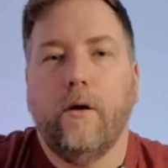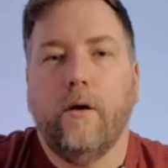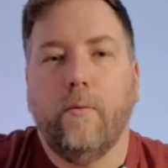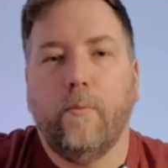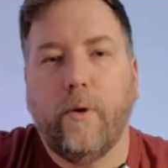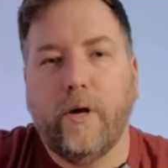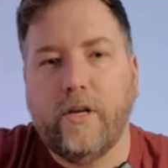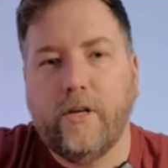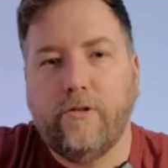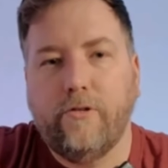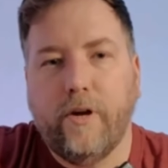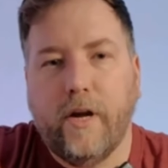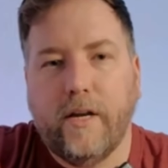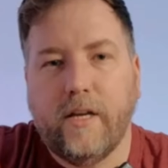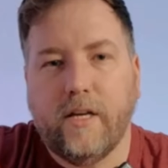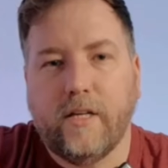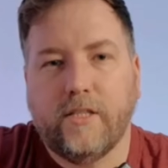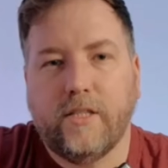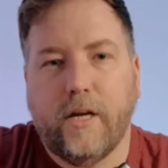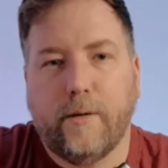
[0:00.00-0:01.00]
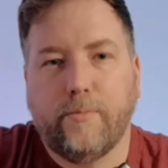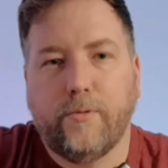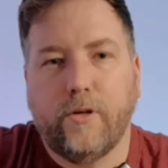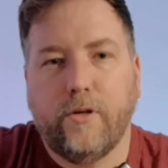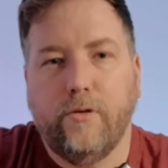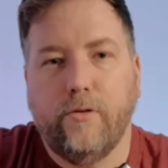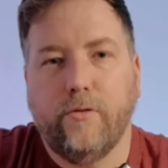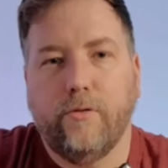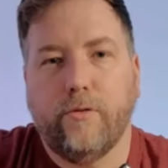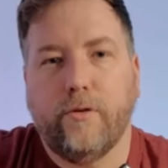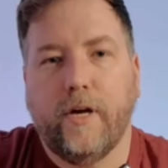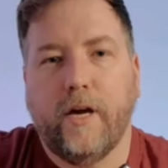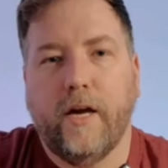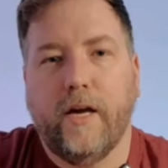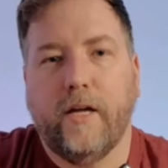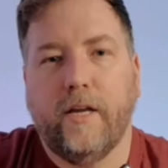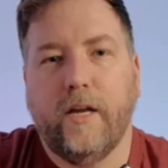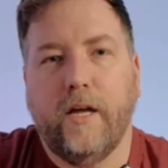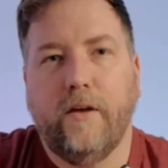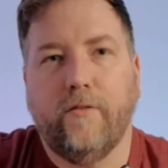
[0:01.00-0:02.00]
When creating a chapter, you
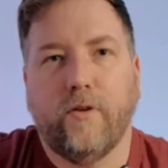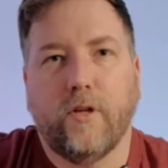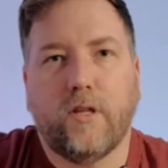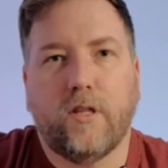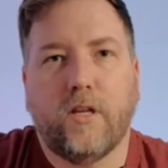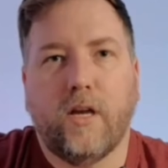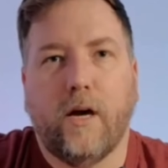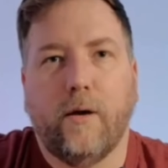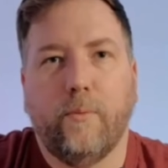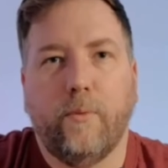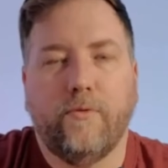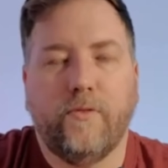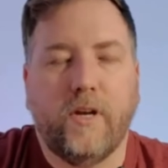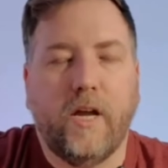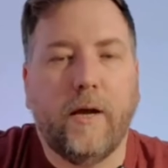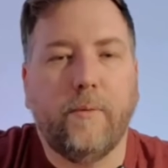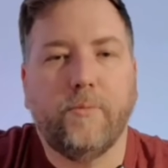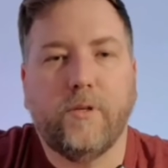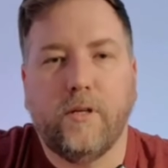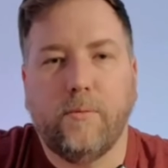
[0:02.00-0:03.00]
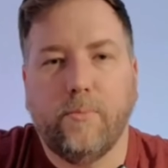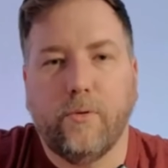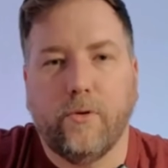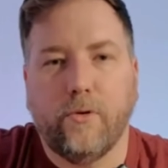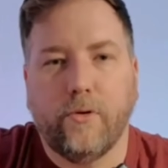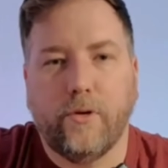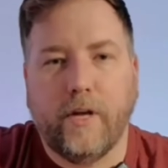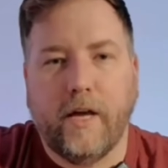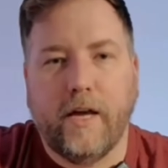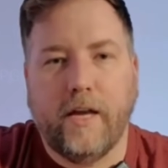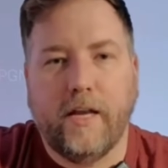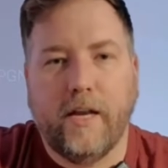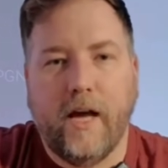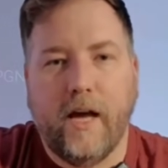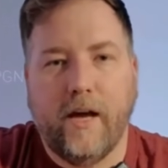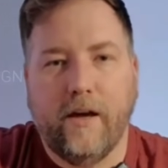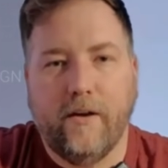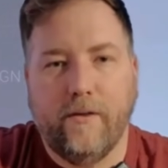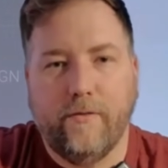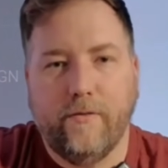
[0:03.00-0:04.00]
can either start with an empty board and
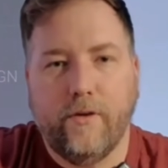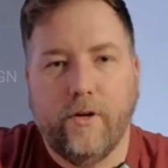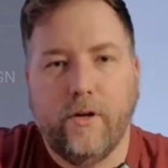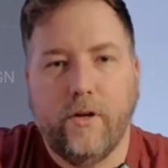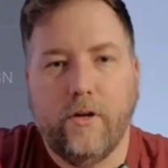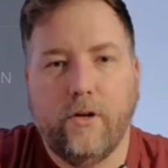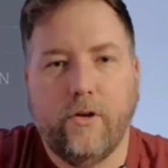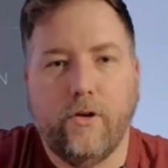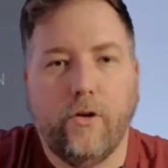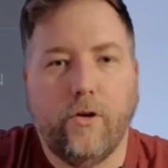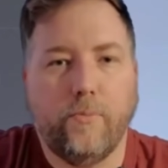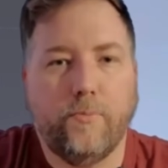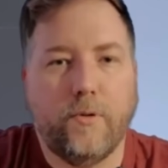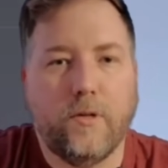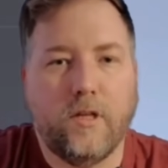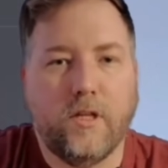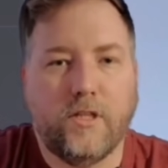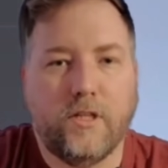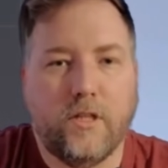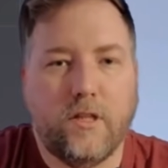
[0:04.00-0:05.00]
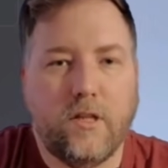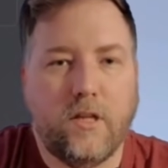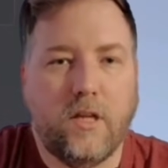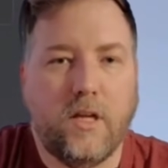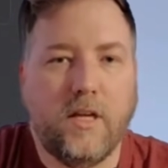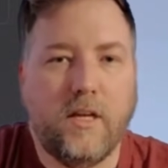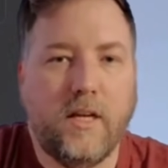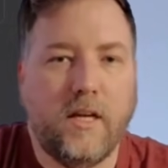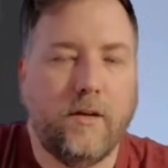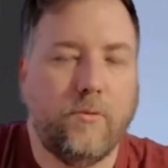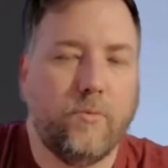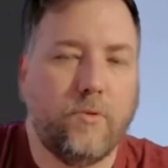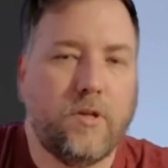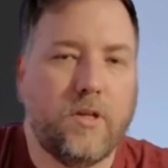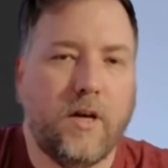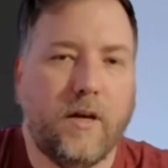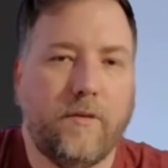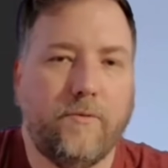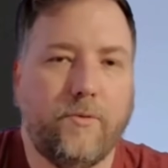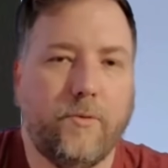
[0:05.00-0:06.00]
have no position set and it will
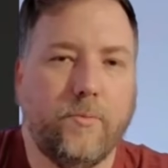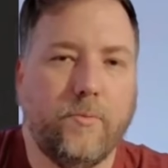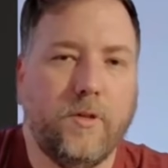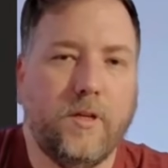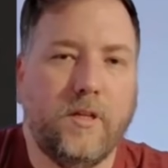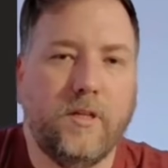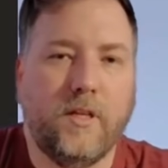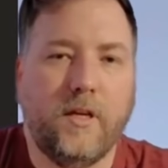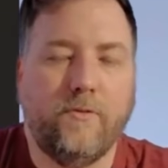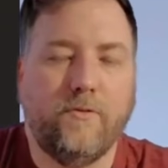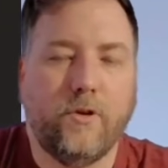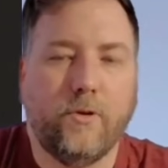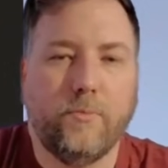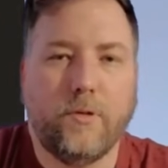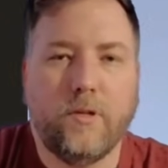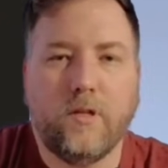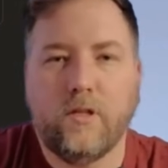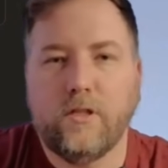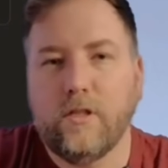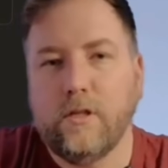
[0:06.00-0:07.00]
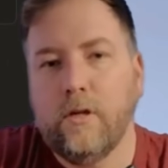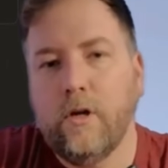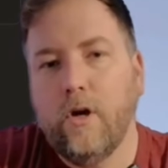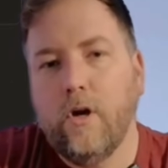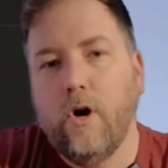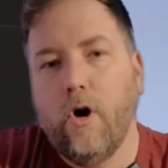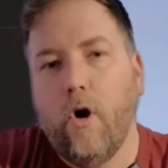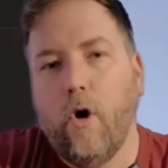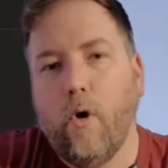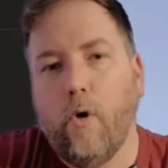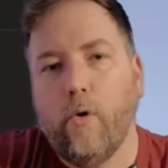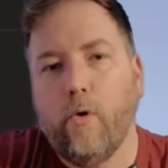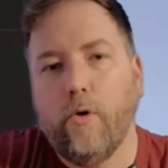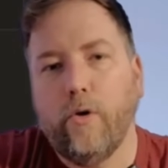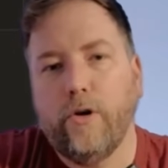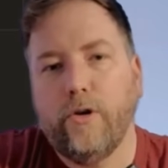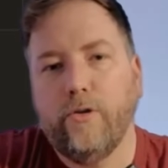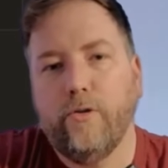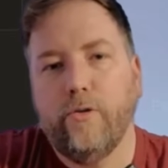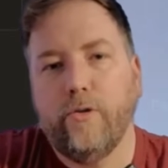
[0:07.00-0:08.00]
start from the default position,
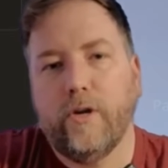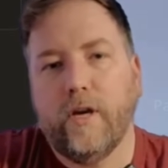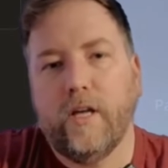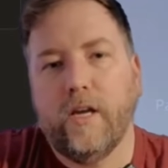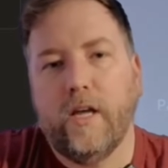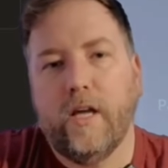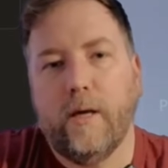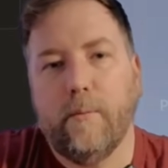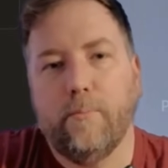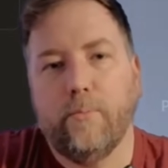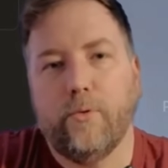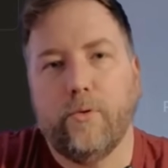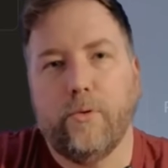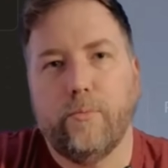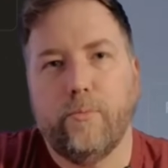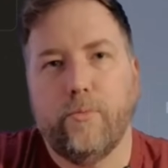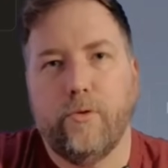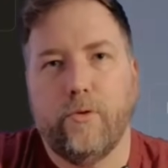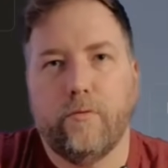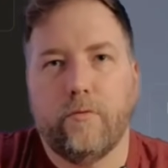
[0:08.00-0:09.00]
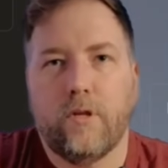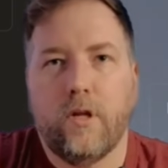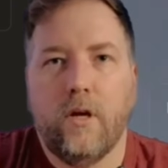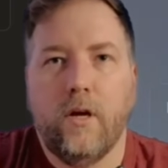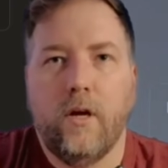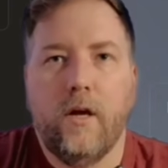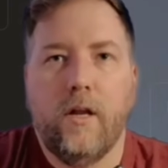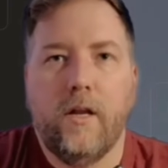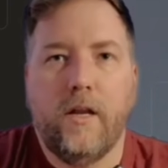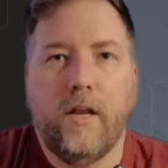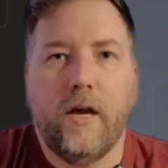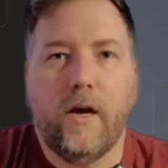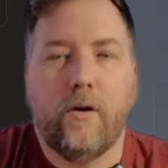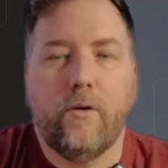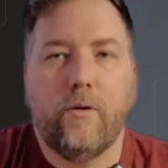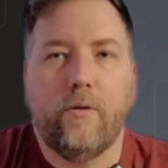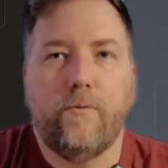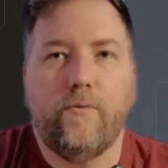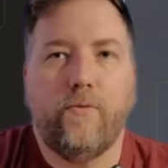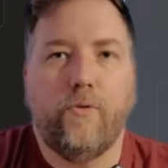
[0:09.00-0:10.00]
or you can input moves.
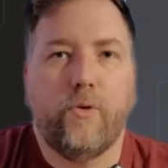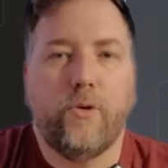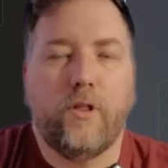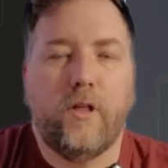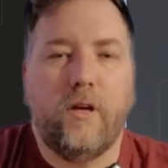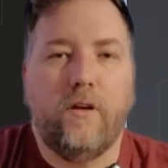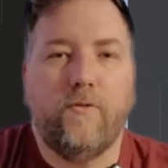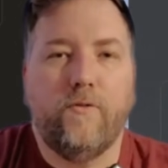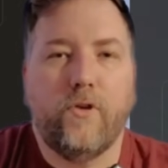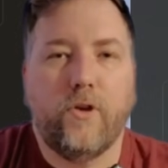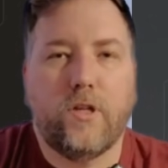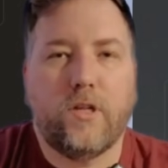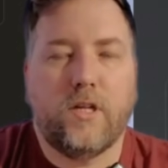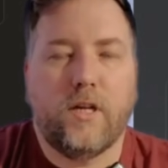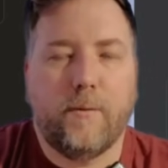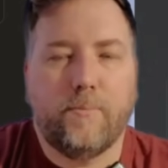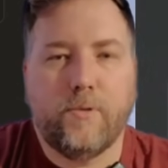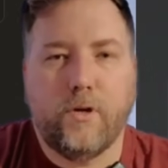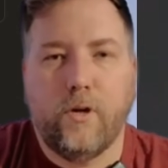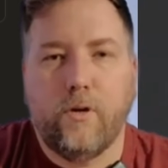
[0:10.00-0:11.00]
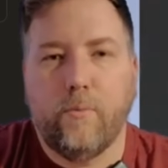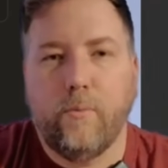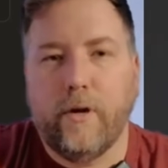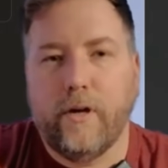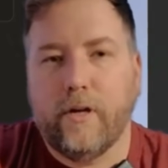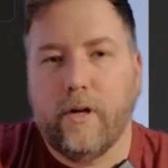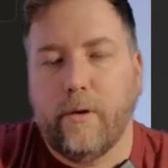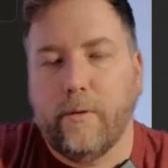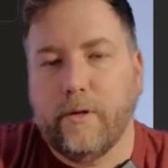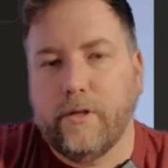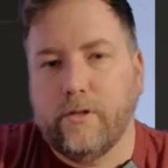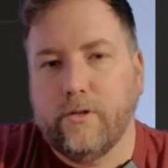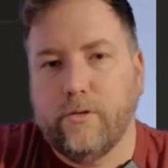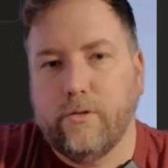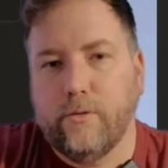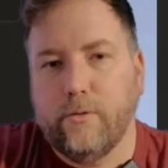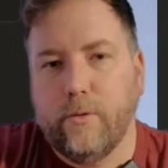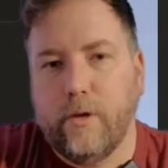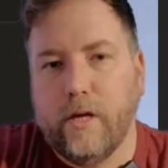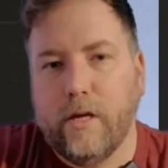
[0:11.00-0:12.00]
Now for the first chapter, we're going
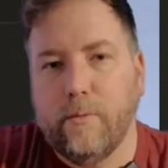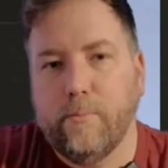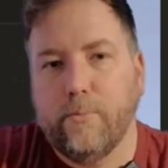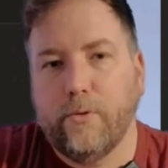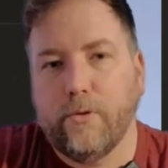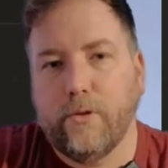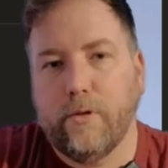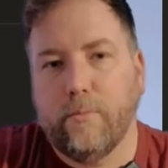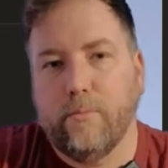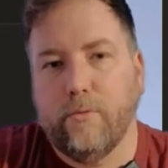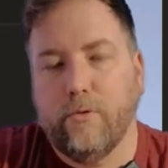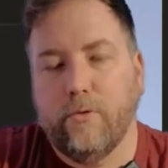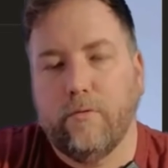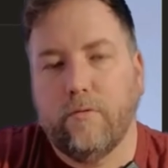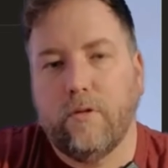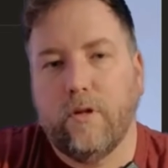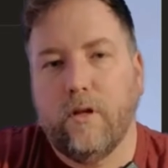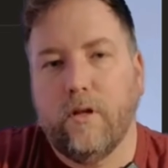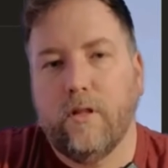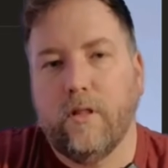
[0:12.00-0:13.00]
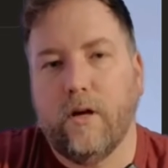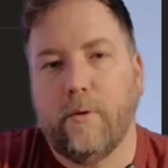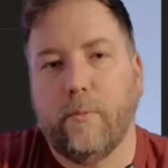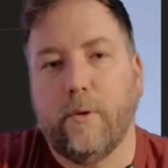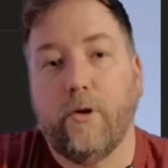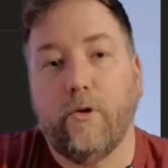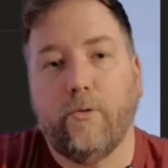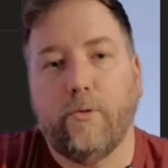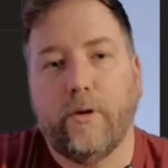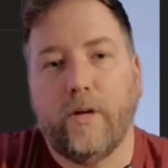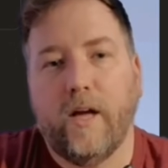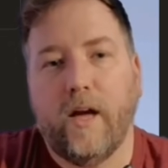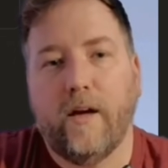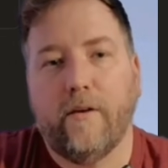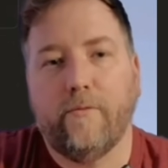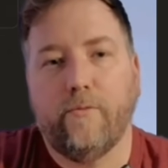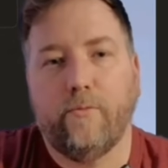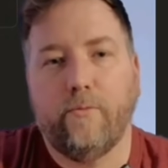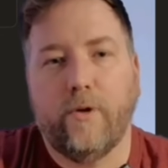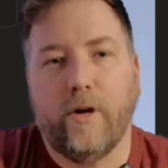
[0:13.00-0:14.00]
to input the moves that we already
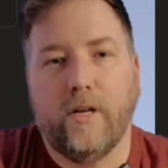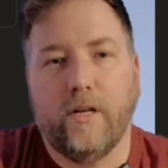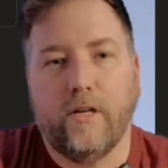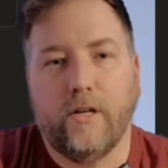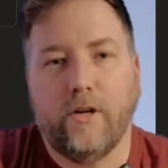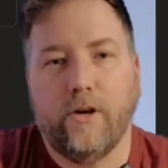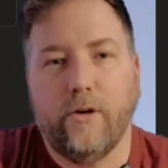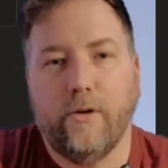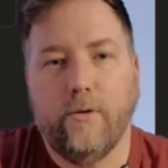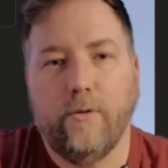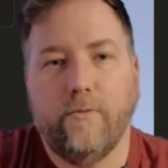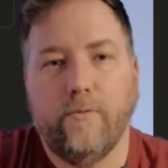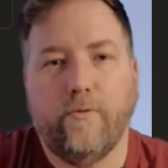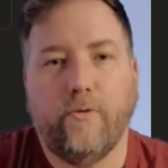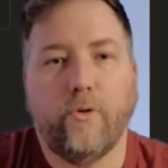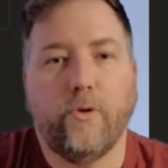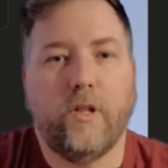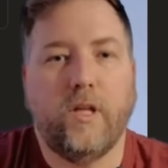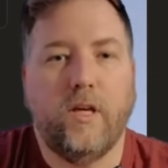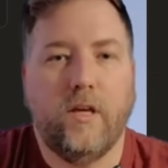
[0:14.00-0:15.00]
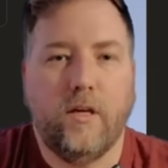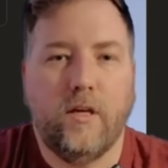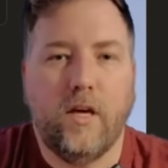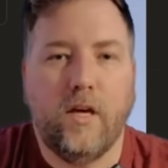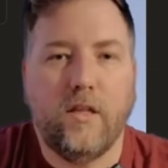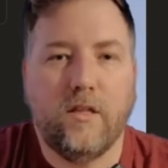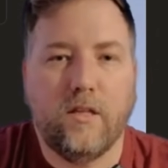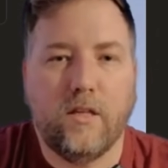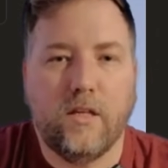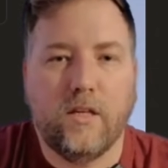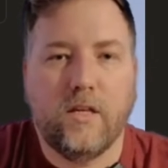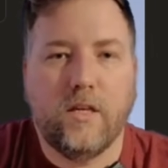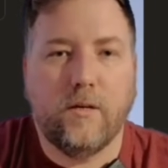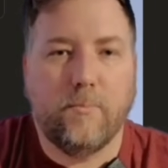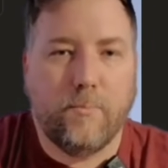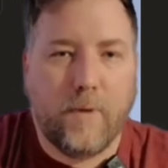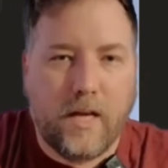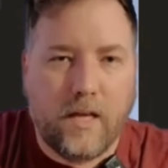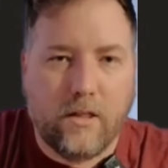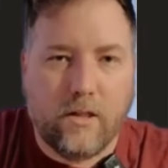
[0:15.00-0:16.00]
have ready to go for the King's
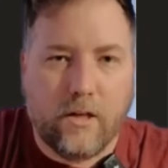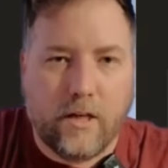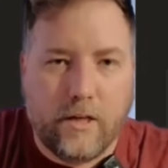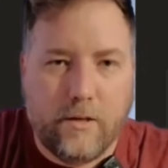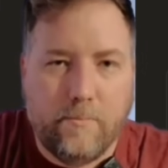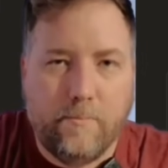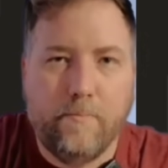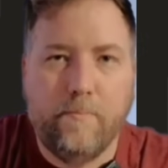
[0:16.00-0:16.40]
Indian mainline.